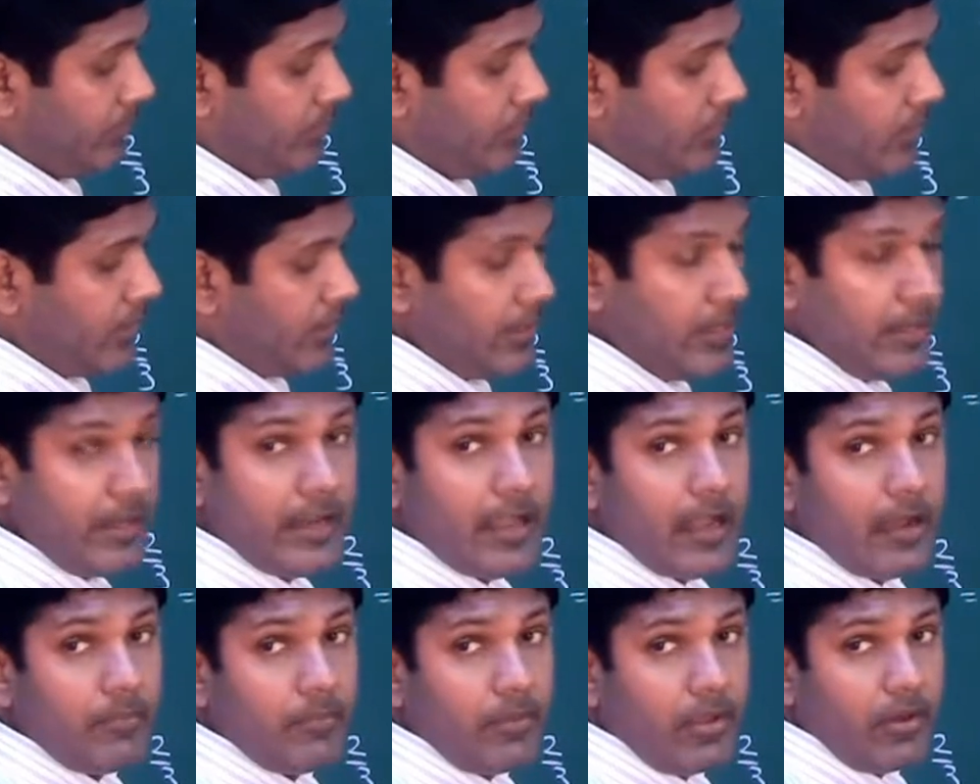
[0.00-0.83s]
The
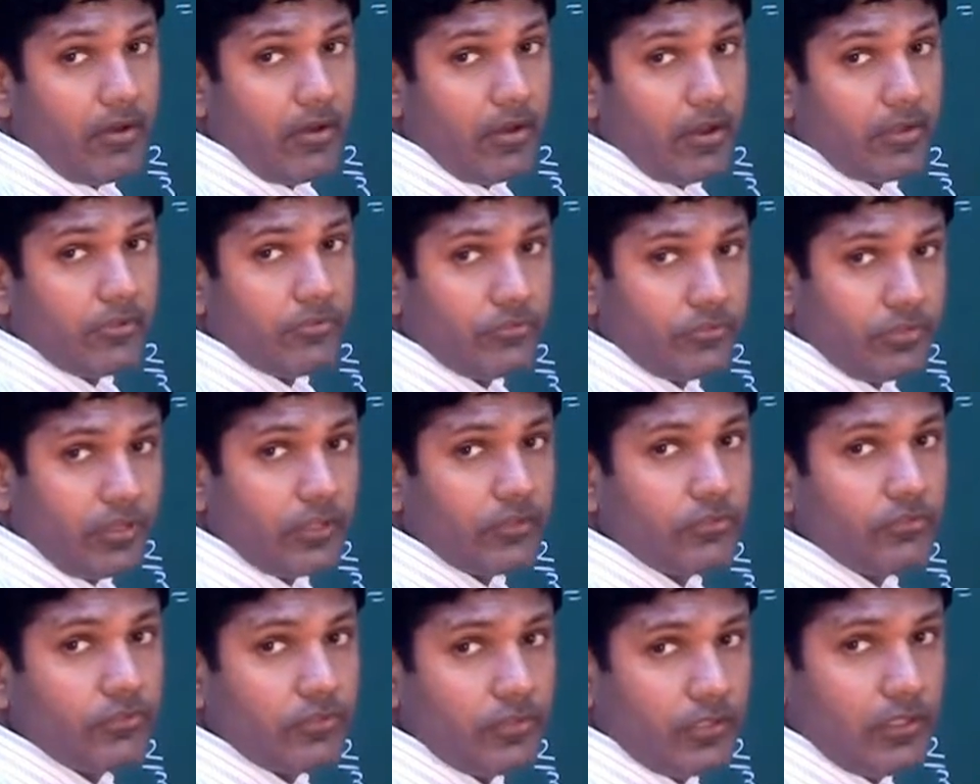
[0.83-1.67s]
denominator is
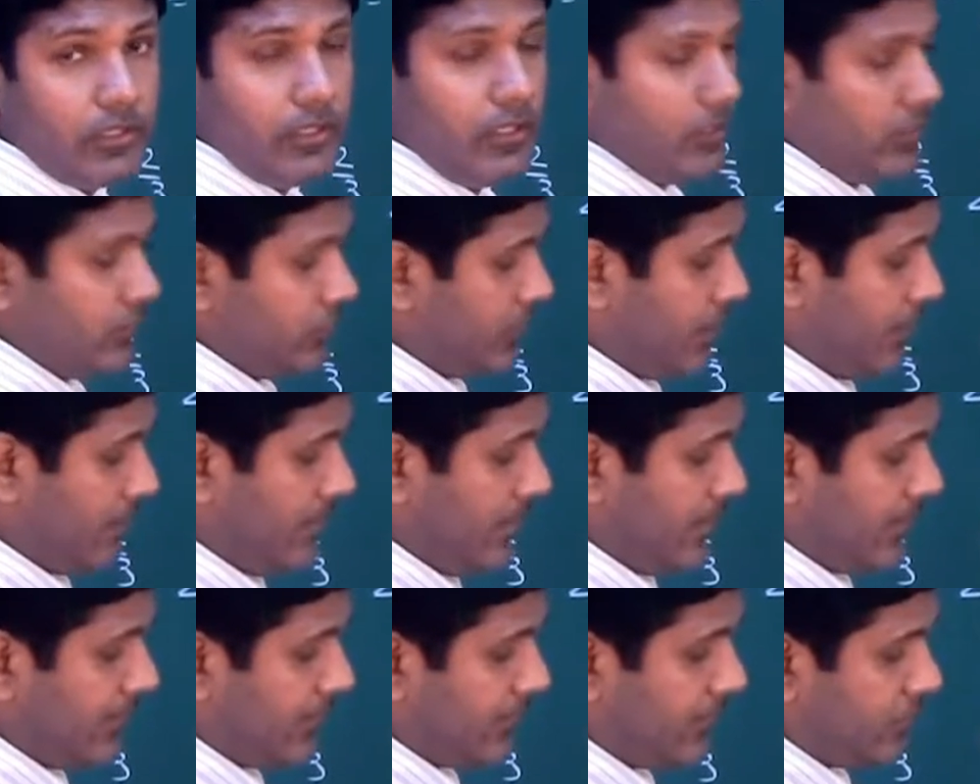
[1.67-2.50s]
6. So I
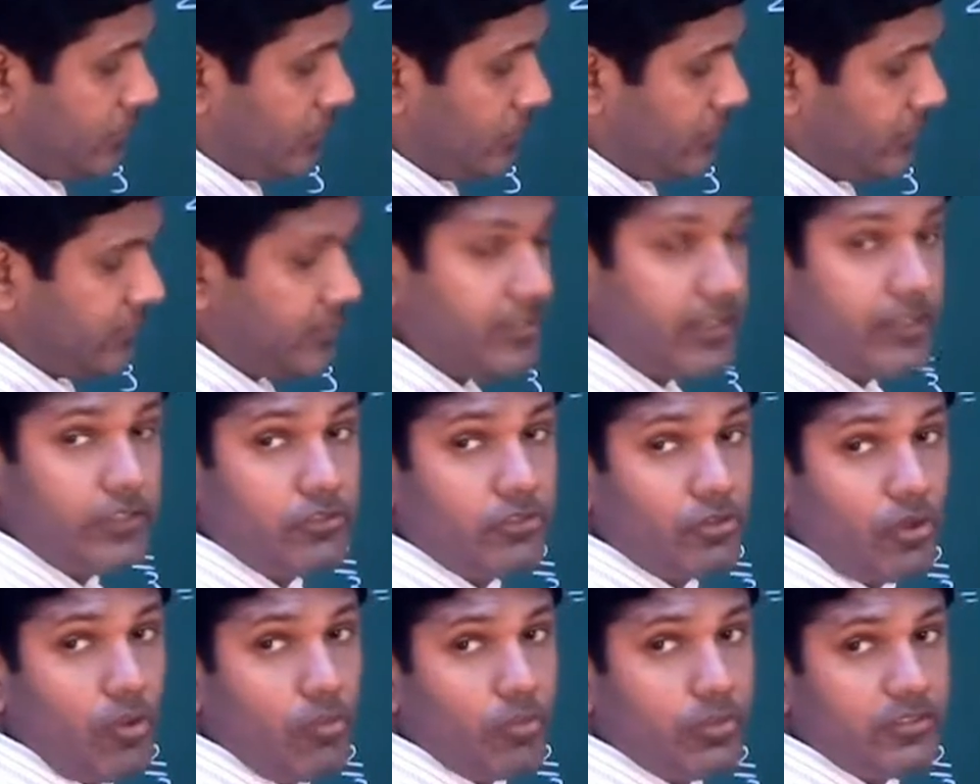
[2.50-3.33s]
make this into
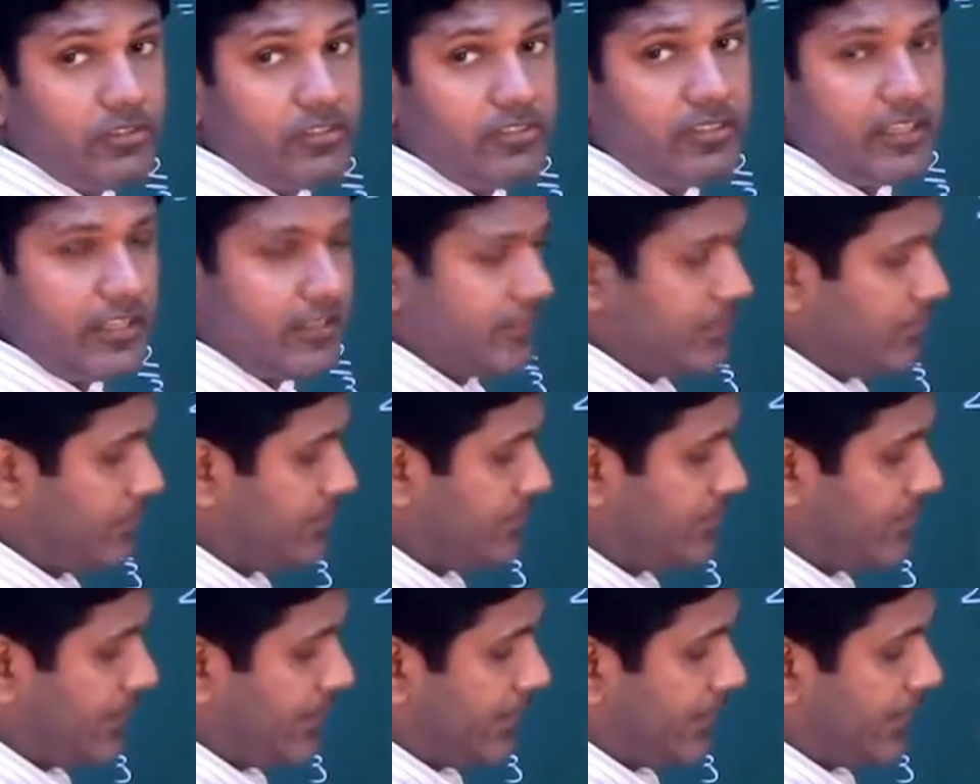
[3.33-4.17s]
6 over 6. That
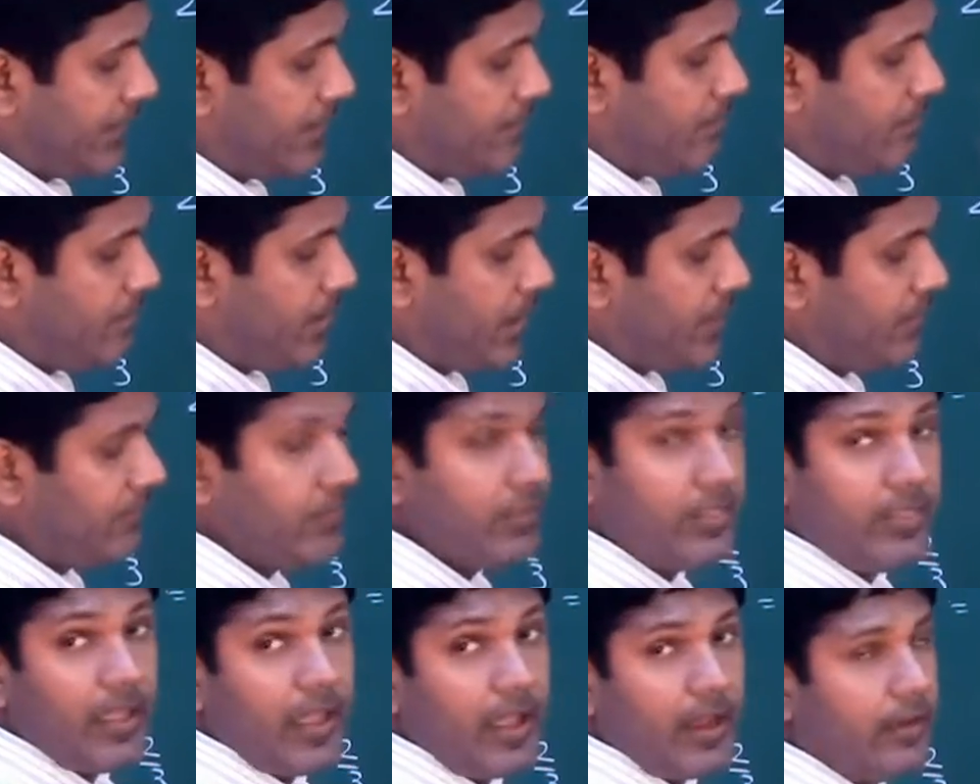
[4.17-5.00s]
means I can combine
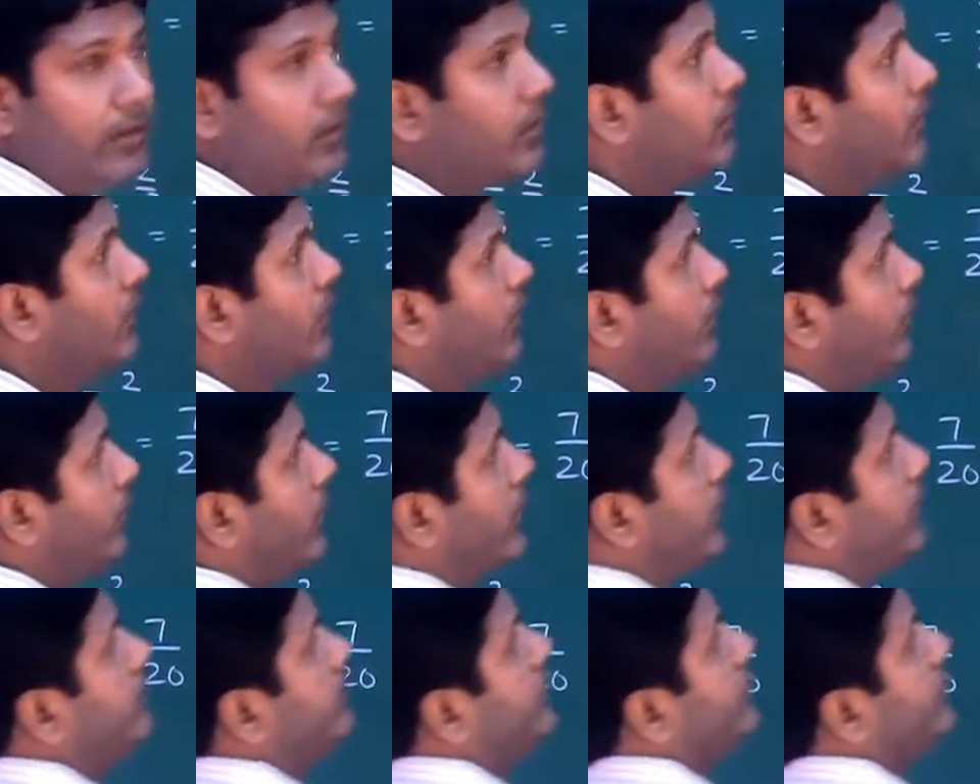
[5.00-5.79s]
with that. Alright?